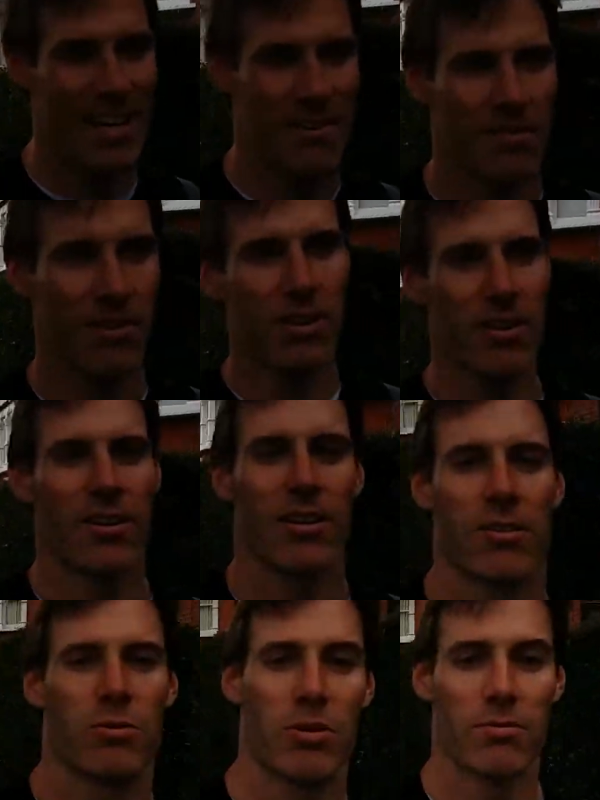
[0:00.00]
And if you're, well,
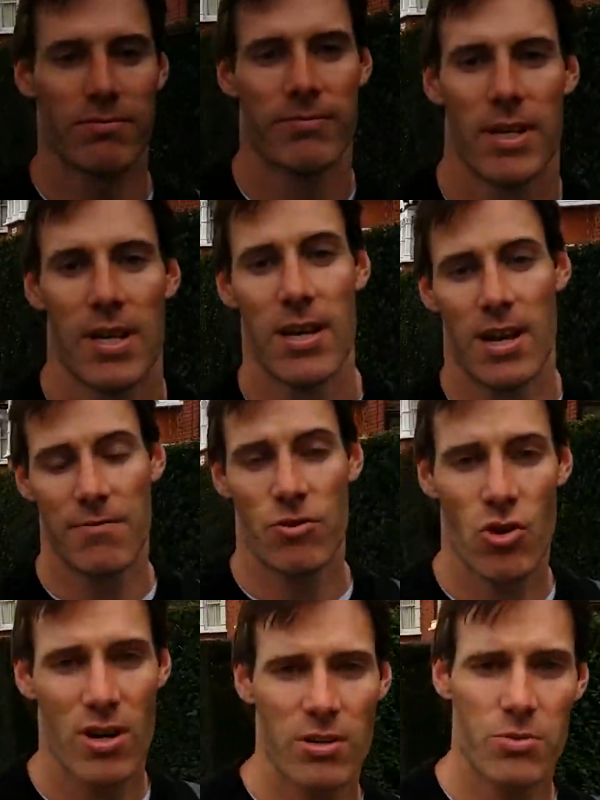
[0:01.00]
and if
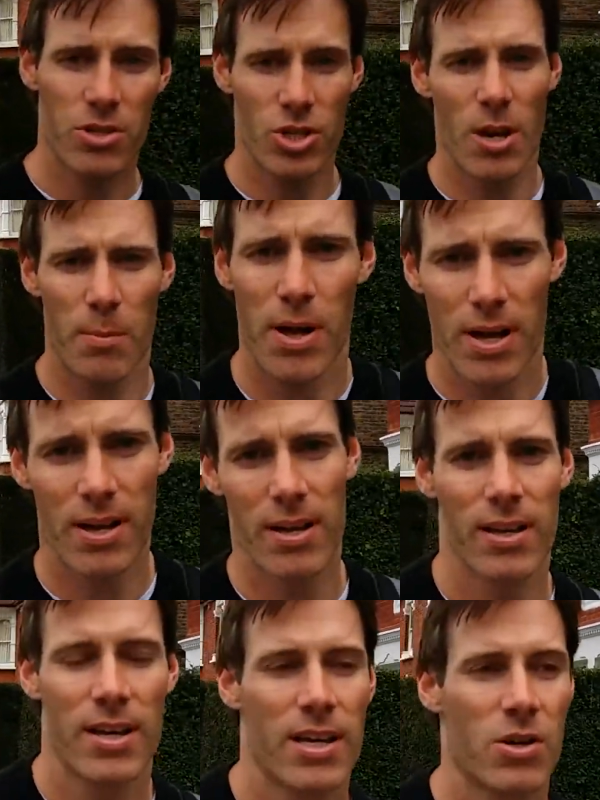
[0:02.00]
you're trying to lose the chub,
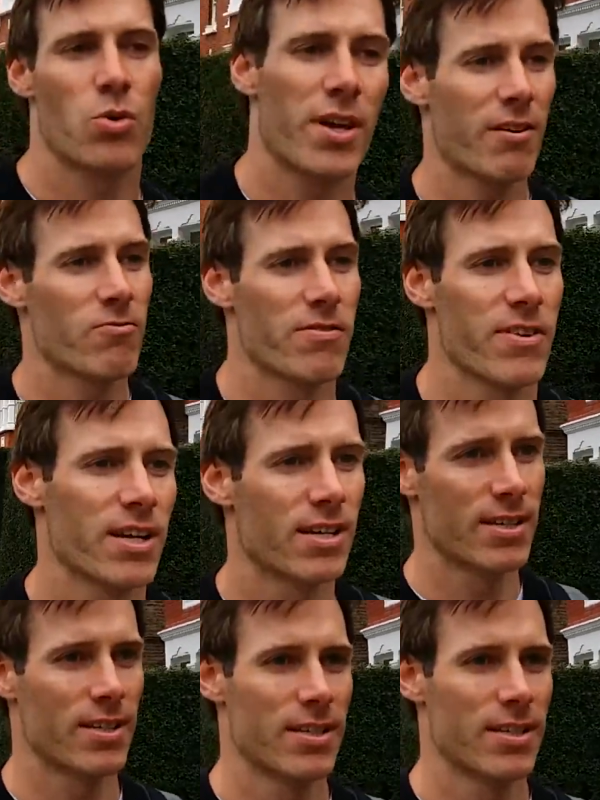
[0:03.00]
you want to get rid of it.